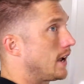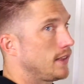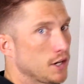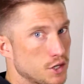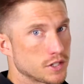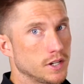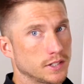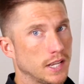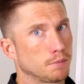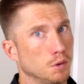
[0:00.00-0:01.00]
and that's just an
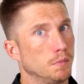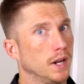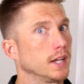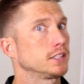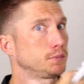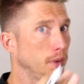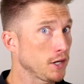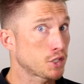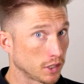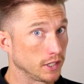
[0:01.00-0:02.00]
example, but
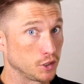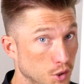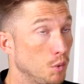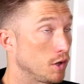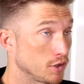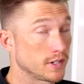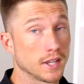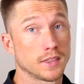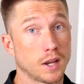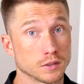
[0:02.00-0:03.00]
especially
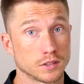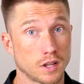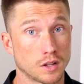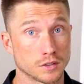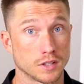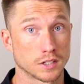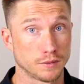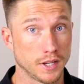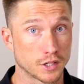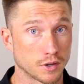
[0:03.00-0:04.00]
$210,000 in Las
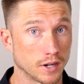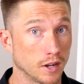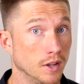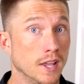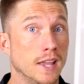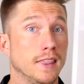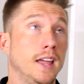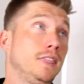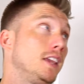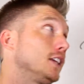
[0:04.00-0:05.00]
Vegas right now,
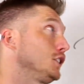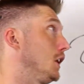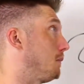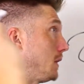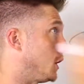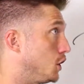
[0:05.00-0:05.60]
that thing is gonna be